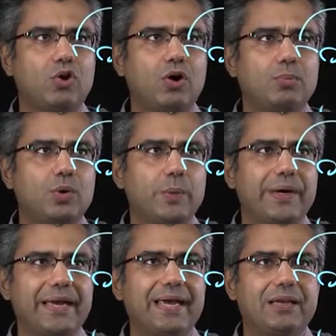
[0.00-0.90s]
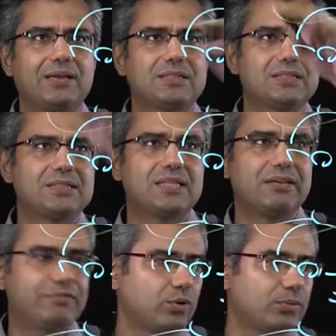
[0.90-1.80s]
R power n. It's the
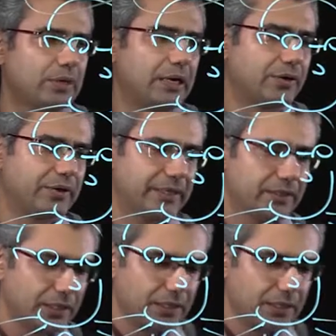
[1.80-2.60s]
same formula, right?